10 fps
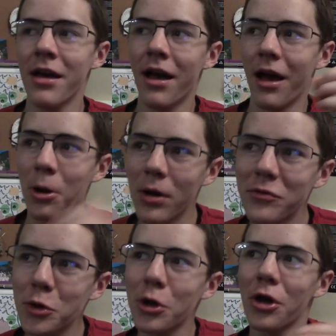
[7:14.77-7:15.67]

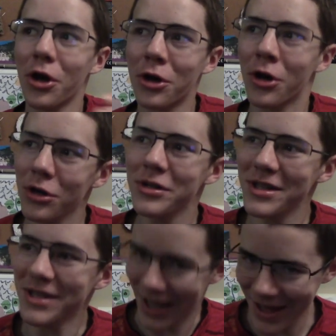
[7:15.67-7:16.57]
However, Goddard
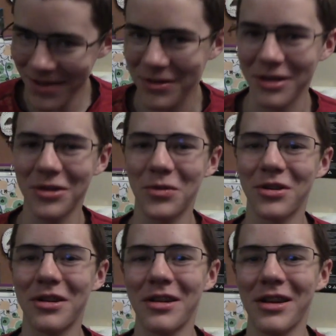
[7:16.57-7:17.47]
didn't have healing
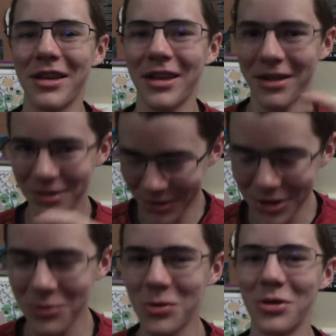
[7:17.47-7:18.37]
word, he had cure
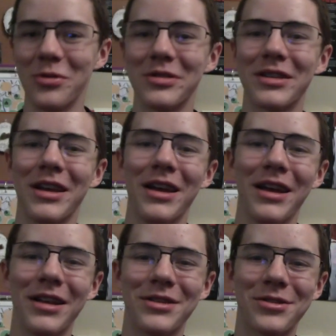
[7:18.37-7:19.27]
wounds.
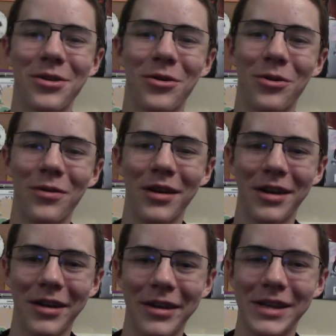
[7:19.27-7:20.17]
And so
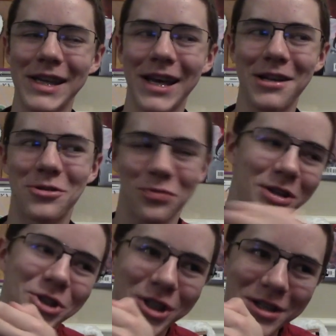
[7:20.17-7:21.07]
he had to
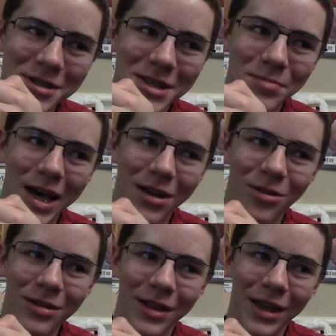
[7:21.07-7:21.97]
rush into the
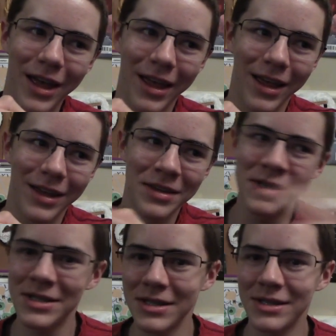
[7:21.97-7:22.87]
battle, and
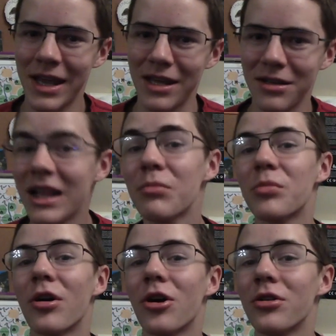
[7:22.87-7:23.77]
this is a glamour
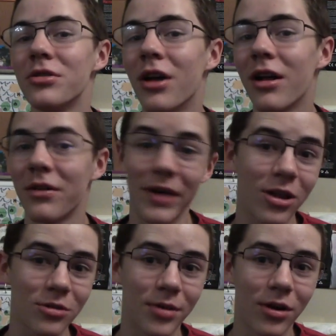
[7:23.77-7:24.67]
bard, not a
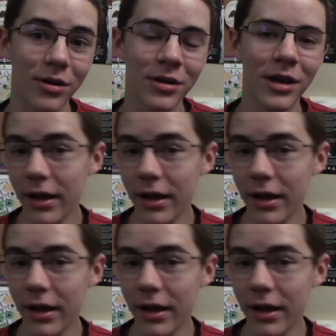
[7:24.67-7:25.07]
valor bard.